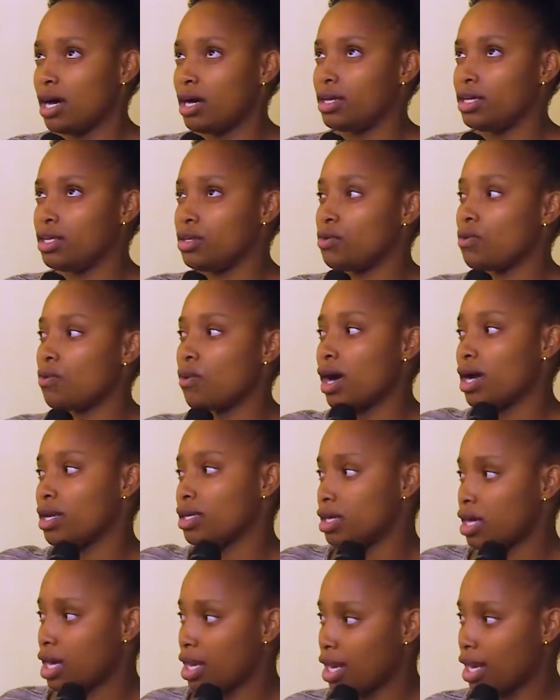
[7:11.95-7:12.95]
in
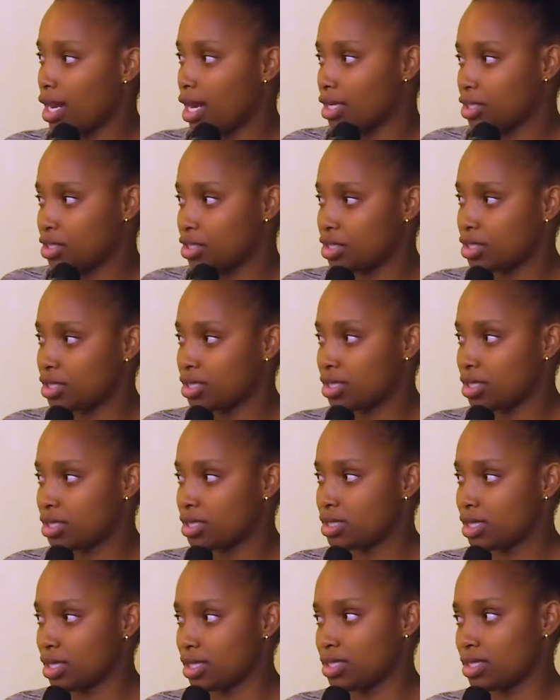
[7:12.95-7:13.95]
one large
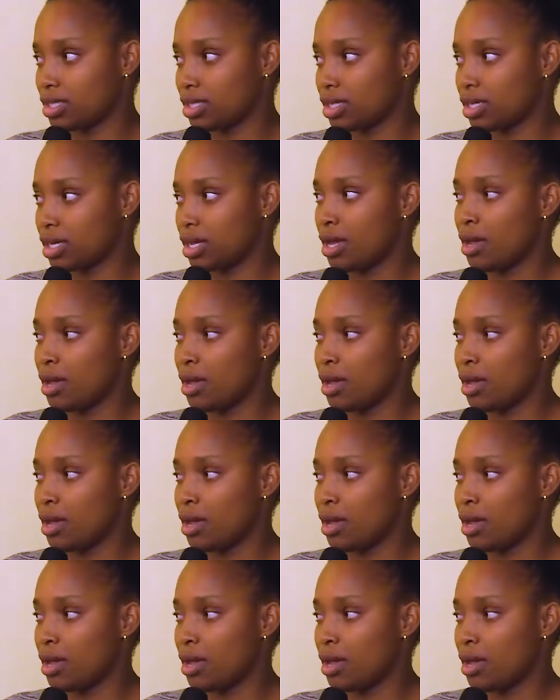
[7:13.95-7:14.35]
setting.